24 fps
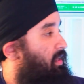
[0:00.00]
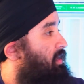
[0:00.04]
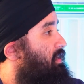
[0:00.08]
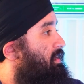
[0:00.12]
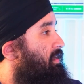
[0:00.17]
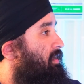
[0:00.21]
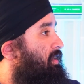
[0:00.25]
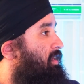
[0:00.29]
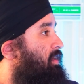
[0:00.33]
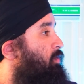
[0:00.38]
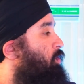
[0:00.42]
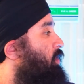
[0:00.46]

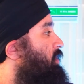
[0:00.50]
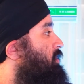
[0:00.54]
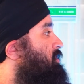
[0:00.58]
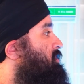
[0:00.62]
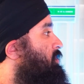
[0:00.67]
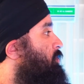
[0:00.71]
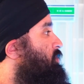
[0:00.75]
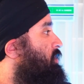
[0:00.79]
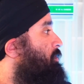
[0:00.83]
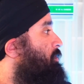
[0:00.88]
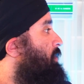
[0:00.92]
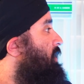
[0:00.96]
He wanted to
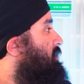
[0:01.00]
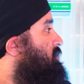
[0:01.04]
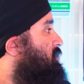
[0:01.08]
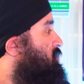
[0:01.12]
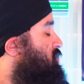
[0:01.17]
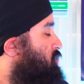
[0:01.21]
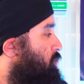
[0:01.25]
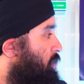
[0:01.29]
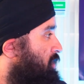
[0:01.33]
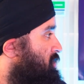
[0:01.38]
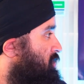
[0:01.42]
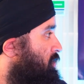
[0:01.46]
see what the best
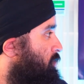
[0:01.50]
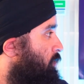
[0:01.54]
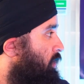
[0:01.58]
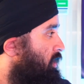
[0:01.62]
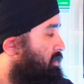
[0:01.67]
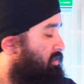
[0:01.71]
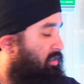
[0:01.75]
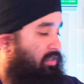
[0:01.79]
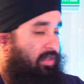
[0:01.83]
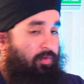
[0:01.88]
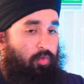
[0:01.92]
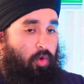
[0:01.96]
situation
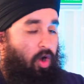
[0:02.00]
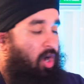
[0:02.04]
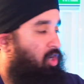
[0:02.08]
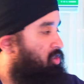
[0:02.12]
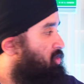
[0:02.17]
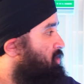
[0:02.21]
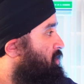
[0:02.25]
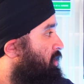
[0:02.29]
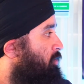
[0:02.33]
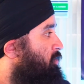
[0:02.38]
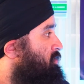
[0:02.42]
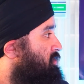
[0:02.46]
was.
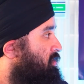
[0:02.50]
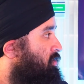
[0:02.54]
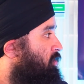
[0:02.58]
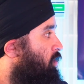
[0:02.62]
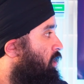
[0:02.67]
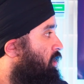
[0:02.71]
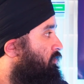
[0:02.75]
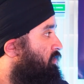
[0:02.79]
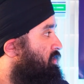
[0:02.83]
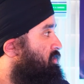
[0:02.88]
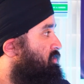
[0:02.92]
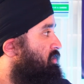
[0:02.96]
Washington was in
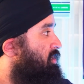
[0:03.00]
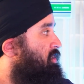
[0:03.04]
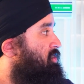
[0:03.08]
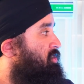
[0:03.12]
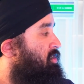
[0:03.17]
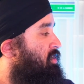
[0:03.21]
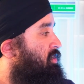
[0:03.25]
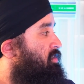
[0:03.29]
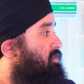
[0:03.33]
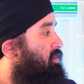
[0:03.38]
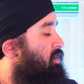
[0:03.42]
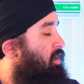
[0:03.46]

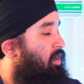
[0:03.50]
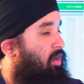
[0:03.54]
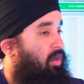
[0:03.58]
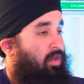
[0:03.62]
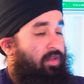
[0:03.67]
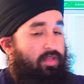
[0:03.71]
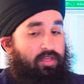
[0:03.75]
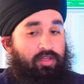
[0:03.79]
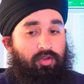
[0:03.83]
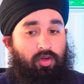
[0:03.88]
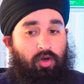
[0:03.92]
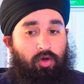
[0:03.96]
conversations.
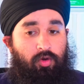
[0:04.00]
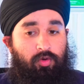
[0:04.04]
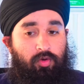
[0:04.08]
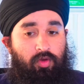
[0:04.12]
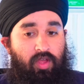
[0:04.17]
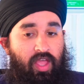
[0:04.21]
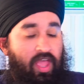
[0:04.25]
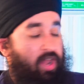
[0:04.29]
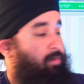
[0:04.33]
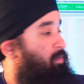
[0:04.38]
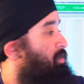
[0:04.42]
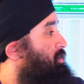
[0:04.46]

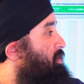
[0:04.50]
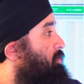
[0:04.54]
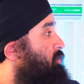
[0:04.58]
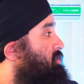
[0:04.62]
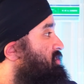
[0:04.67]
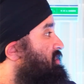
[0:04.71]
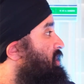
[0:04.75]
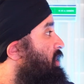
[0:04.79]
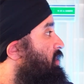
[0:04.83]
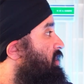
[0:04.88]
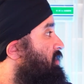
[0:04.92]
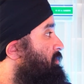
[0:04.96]
Edmonton
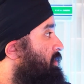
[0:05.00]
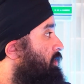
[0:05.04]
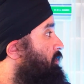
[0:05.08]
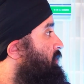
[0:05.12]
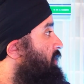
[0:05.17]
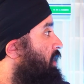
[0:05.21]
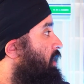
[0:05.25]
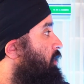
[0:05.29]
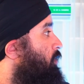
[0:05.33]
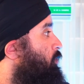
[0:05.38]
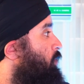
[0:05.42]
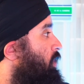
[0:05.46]
was scaring me
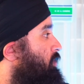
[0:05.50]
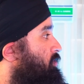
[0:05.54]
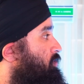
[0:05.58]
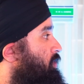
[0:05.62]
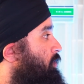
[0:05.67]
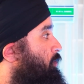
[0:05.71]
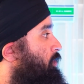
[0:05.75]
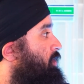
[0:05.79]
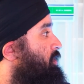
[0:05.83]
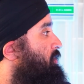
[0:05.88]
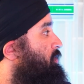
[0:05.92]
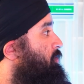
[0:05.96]
with what
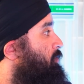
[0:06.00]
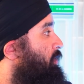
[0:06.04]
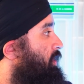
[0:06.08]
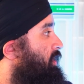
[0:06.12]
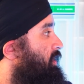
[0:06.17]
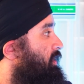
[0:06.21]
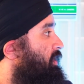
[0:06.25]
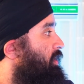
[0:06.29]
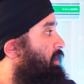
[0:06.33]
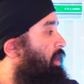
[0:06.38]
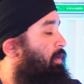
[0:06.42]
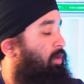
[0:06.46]
they were
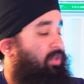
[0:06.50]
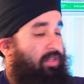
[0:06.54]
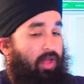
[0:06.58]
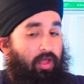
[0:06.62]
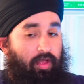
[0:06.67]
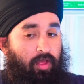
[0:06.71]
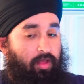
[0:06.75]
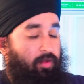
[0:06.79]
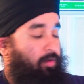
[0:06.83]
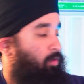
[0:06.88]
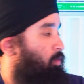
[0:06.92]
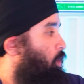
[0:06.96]
doing, and
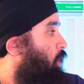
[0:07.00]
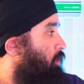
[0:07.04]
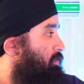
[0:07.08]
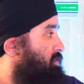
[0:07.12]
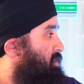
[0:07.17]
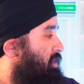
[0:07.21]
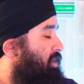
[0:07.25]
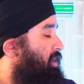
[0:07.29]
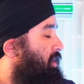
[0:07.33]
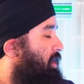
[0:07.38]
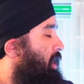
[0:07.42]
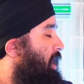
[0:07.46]

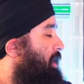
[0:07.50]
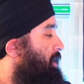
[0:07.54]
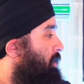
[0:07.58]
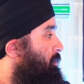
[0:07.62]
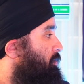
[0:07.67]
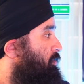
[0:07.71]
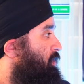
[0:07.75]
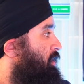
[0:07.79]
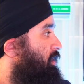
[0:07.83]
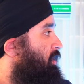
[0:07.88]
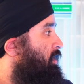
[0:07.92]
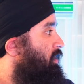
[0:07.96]
obviously he didn't end
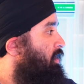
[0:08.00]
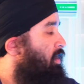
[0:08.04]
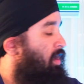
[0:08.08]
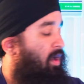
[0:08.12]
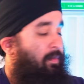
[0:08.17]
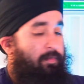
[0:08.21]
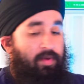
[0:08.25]
up there.